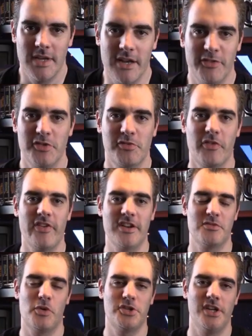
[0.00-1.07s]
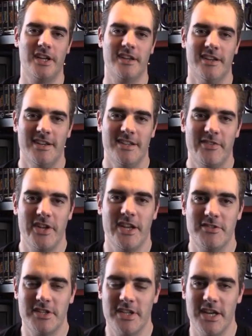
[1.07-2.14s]
Hello viewers, well thanks for watching the
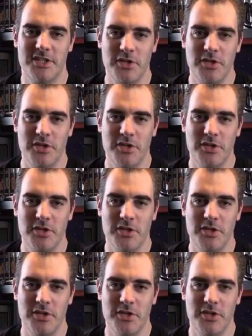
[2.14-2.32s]
video today.